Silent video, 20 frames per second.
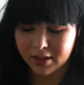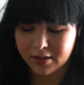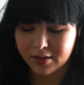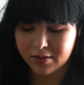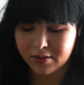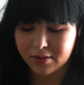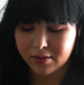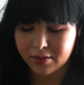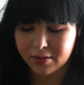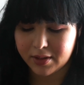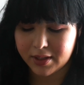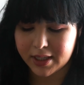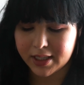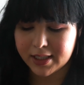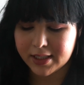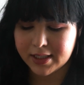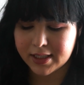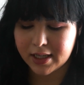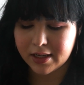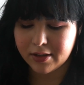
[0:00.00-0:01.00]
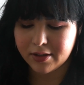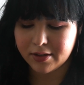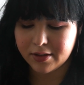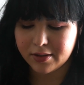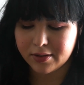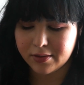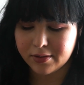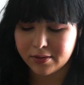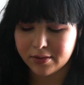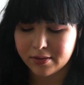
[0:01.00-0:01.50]
So this I'll
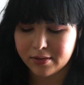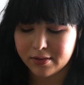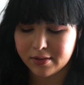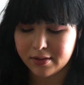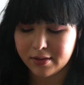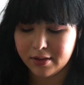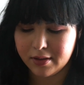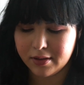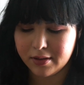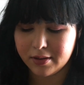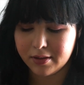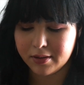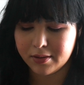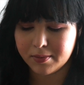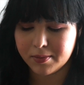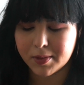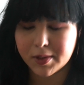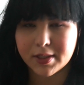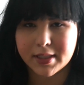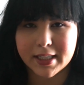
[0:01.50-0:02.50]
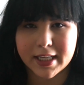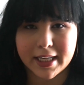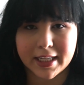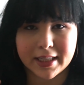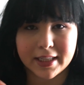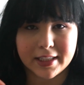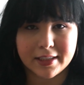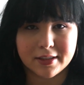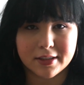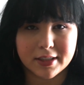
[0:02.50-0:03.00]
use most
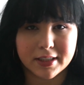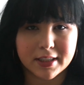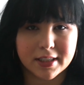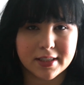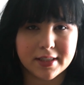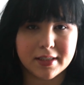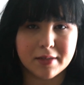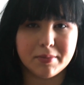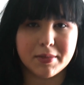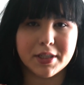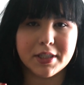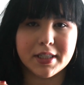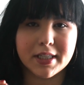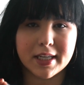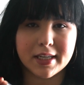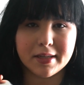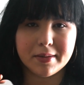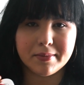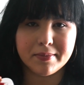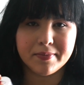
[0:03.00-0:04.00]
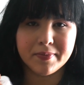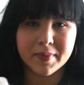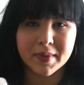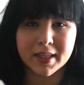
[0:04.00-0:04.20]
likely during the summertime.